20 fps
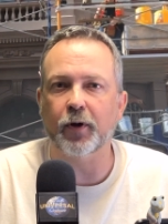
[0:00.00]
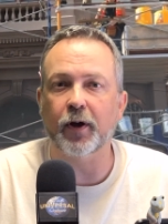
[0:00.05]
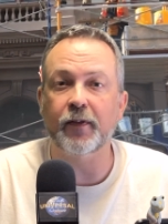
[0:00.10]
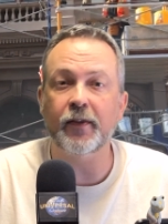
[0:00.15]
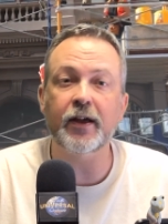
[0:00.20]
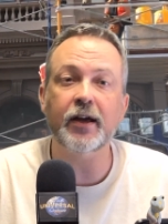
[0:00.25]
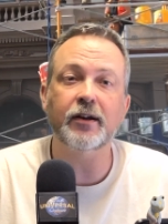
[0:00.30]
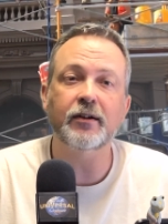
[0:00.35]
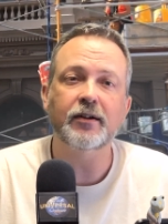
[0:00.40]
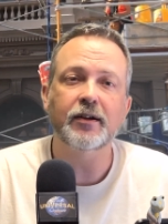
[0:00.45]

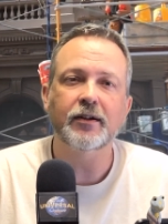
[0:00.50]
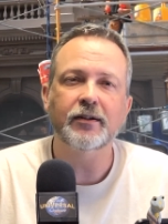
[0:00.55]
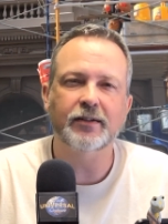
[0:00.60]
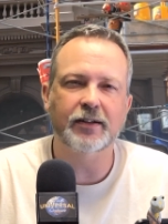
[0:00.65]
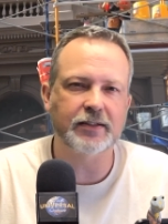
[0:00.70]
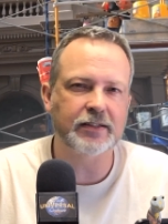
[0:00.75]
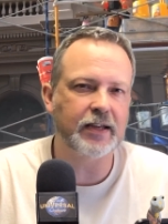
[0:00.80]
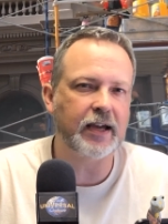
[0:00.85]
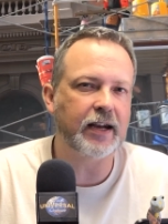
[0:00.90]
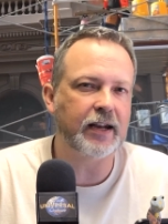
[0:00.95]
and then
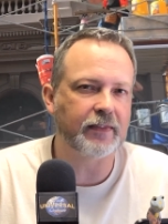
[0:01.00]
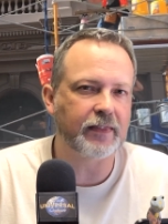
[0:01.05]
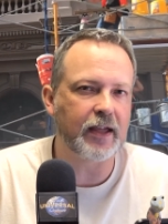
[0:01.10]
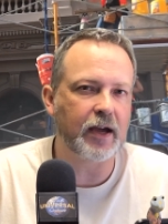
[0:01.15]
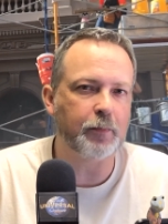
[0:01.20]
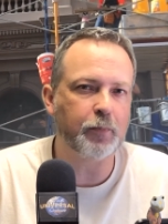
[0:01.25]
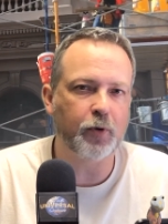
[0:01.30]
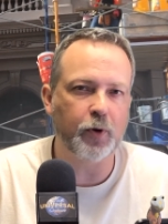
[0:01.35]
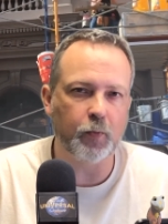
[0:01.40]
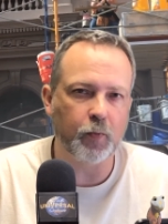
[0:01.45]
decide at
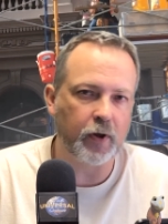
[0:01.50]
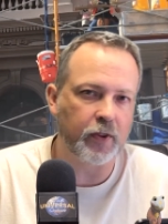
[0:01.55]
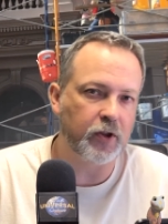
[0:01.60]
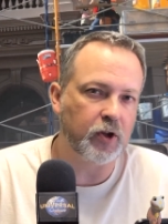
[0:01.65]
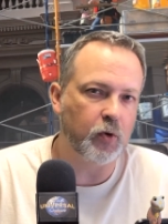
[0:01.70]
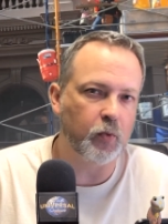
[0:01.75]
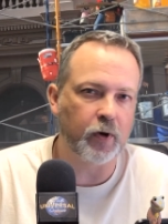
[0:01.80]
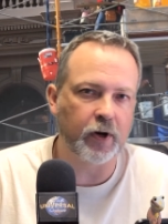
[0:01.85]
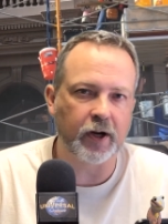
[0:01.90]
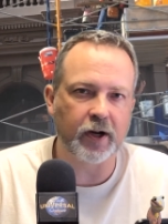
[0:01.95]
that point whether
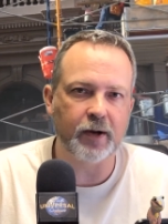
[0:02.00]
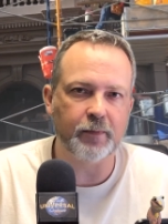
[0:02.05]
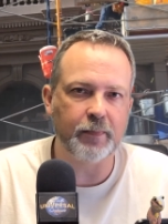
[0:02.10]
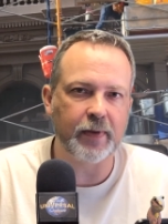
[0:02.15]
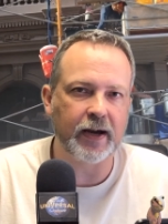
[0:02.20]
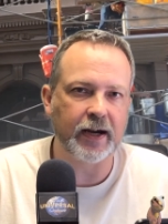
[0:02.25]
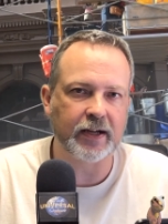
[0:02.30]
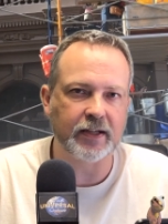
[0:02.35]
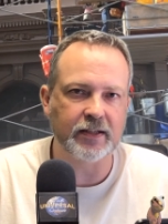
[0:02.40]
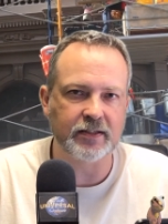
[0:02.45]
you want to come
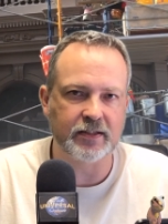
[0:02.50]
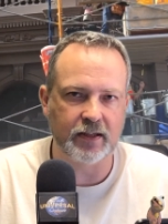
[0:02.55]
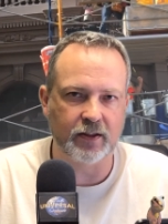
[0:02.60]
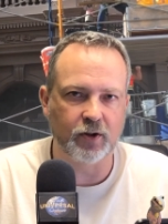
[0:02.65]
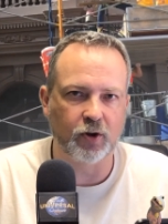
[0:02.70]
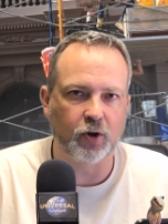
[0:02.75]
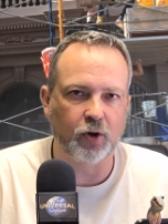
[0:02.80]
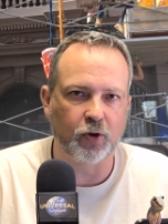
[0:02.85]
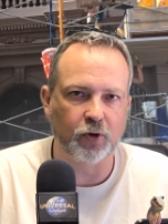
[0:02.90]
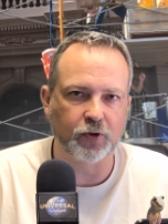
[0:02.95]
back and see
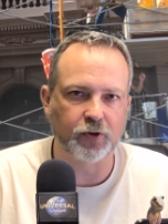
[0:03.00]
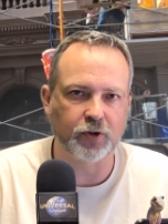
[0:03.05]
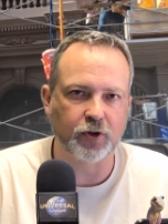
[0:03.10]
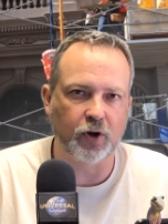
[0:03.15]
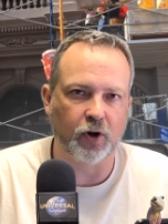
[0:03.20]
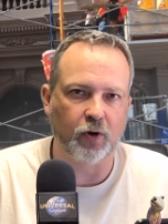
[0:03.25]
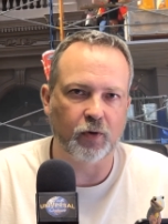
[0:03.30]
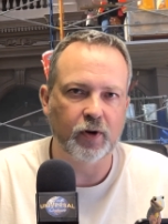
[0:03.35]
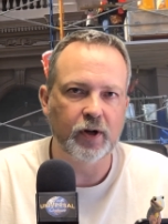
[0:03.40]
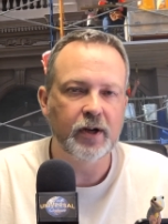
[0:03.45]
the whole
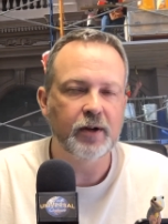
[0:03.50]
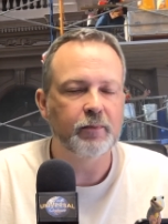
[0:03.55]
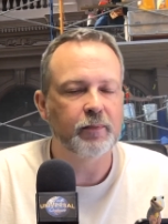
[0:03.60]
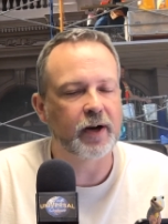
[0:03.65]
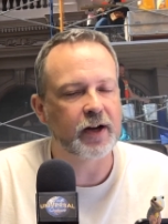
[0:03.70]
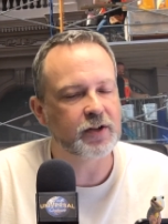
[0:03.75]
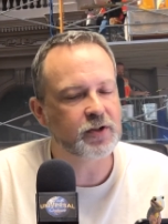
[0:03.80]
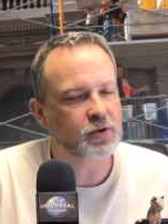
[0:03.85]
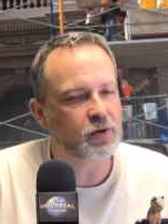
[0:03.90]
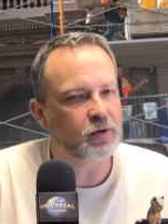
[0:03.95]
show.
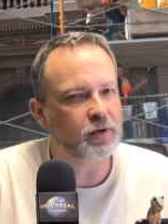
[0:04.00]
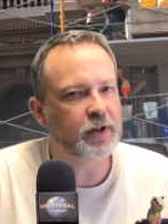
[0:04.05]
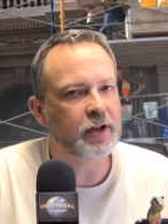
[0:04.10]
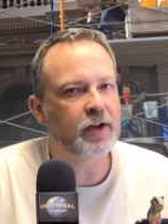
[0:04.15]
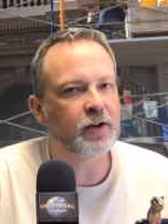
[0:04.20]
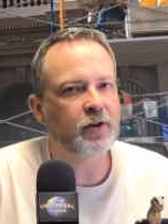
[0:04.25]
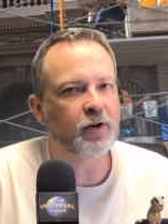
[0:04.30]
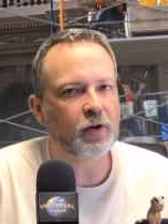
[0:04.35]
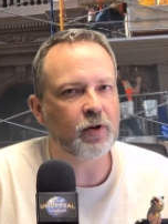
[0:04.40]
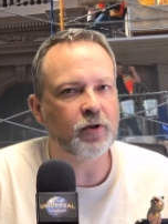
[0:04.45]
But I certainly
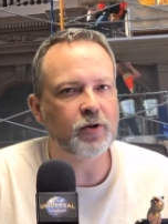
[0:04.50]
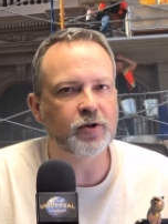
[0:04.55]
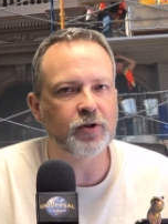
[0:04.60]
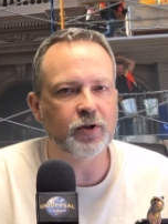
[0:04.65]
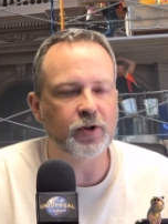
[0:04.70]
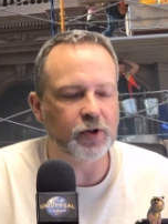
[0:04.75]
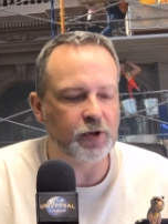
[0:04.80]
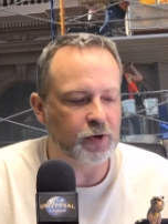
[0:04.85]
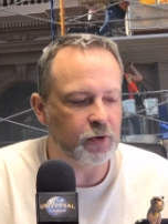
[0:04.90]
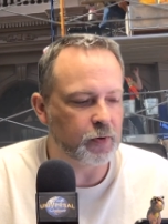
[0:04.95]
encourage you
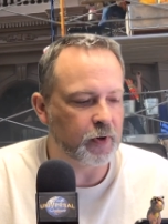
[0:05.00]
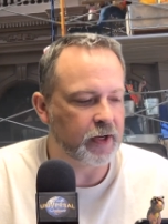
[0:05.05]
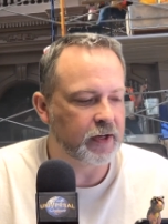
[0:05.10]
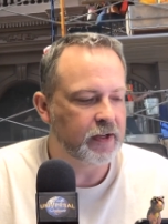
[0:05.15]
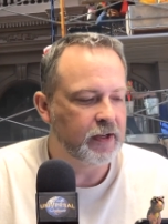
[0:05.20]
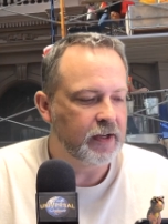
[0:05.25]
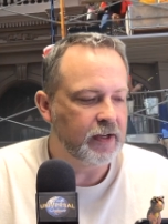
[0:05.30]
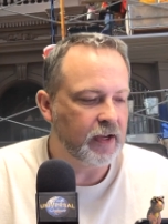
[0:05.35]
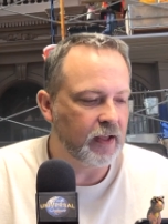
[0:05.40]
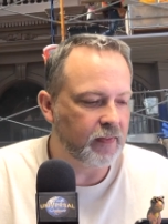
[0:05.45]
to do it,
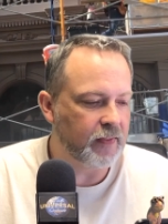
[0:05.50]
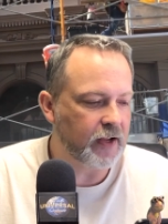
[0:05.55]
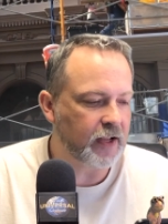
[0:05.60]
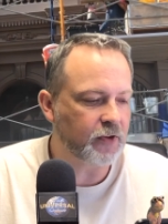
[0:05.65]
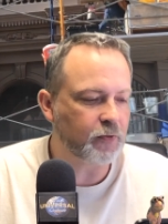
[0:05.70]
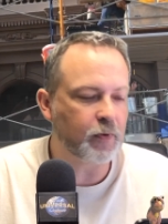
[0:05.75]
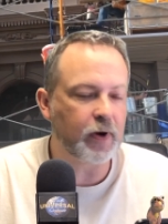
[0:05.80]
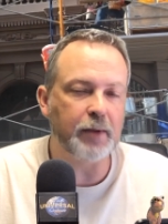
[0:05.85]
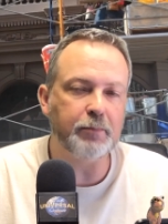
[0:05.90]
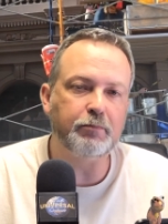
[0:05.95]
and
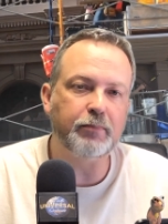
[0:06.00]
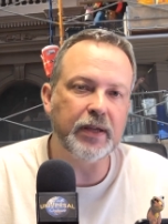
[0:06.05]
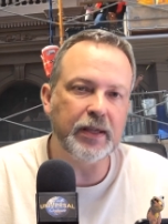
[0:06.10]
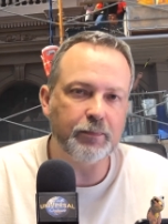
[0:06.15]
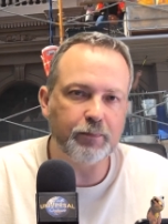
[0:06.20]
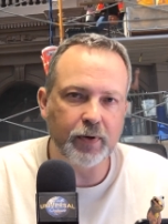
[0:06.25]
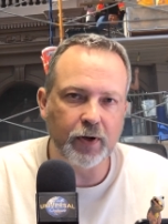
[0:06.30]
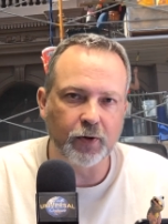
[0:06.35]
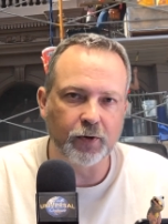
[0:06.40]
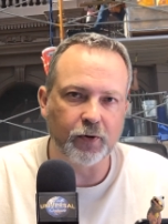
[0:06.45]
that's why
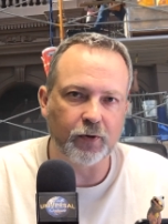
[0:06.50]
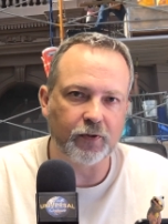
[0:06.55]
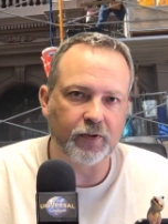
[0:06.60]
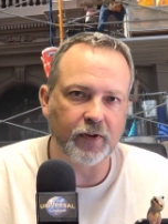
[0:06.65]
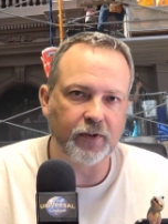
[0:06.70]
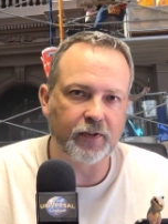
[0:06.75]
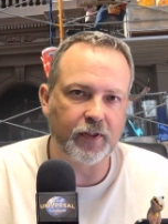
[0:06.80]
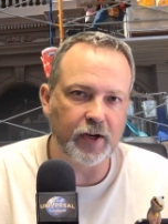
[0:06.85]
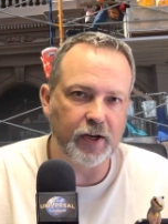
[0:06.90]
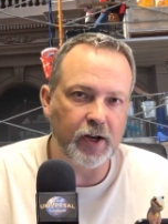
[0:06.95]
Beat Builders
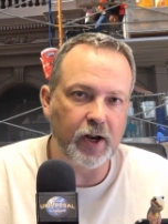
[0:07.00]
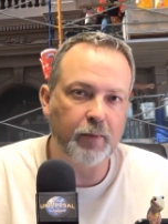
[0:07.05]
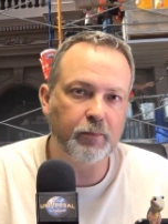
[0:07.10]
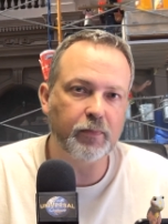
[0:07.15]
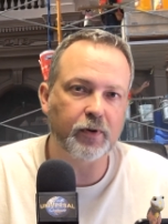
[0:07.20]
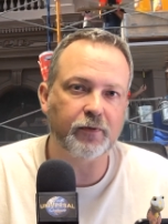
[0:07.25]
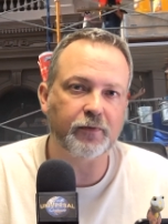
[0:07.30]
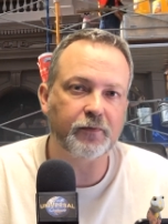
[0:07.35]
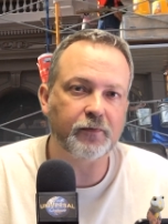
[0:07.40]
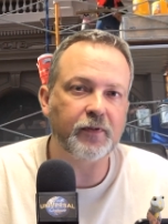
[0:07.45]
is the
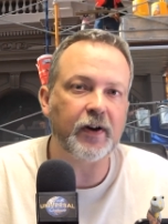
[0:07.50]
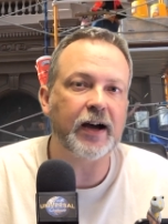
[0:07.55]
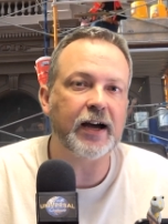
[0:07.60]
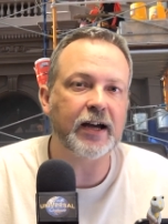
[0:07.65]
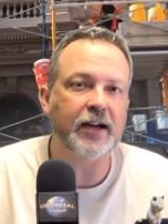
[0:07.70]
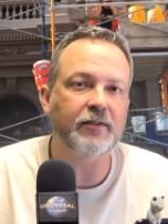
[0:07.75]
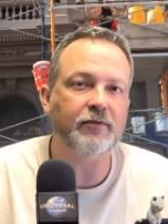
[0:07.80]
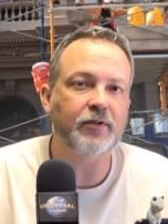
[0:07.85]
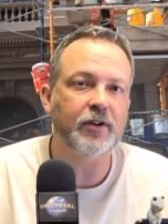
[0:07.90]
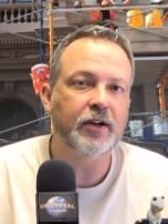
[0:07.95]
number
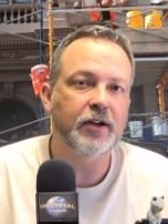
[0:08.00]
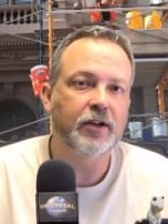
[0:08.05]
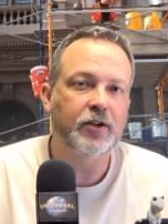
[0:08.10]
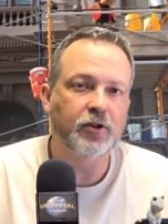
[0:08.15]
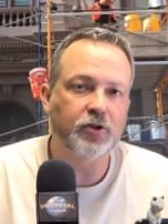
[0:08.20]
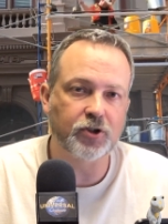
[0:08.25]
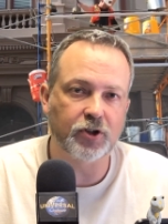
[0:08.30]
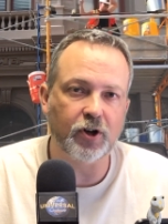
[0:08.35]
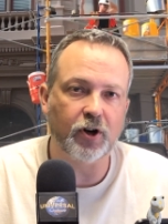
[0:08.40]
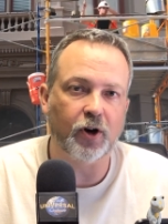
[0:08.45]
5
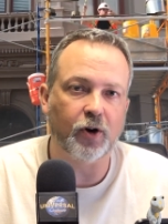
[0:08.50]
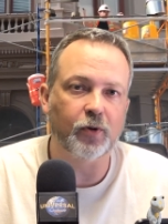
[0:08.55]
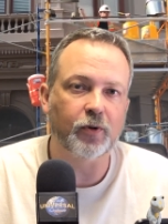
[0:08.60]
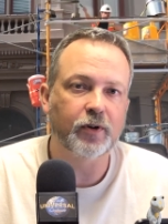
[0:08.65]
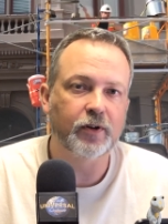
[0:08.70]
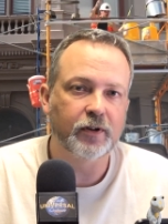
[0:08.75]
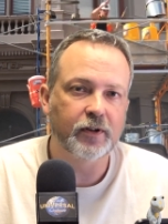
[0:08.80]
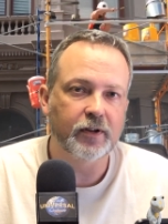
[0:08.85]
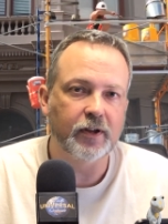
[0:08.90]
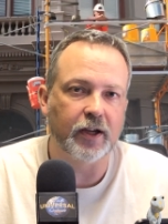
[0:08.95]
show
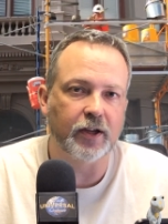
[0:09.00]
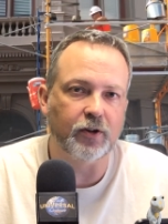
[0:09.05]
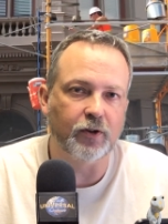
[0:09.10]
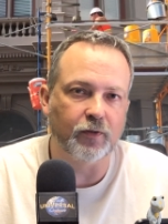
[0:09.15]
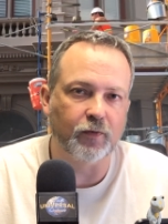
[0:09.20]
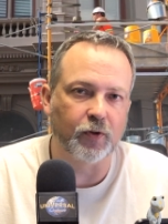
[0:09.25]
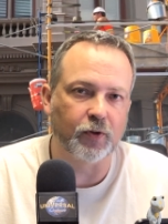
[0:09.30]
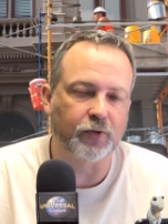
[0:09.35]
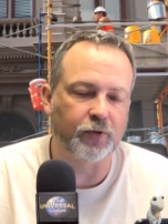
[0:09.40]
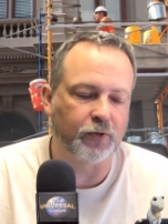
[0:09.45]
at
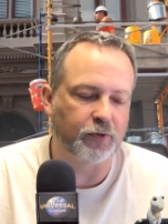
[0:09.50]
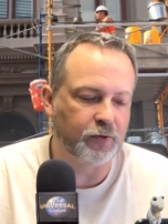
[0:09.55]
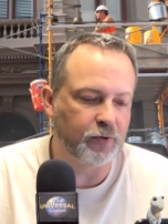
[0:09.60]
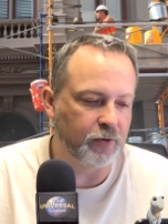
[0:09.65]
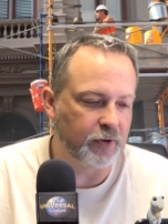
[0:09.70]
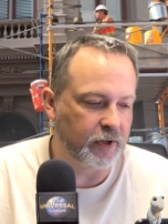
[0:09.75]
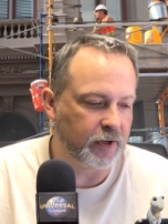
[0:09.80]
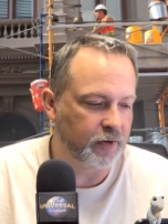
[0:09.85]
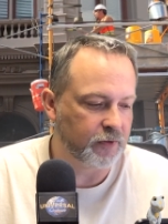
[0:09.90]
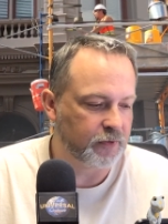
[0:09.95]
Universal
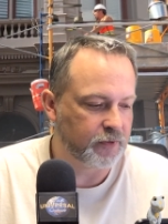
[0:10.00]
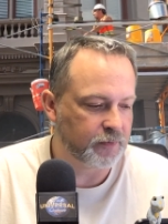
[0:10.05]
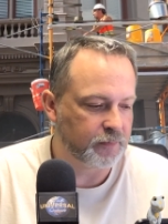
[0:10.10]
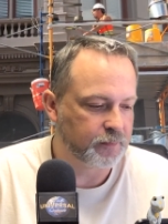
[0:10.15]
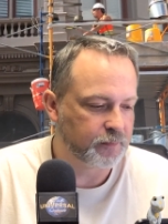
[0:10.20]
Studios.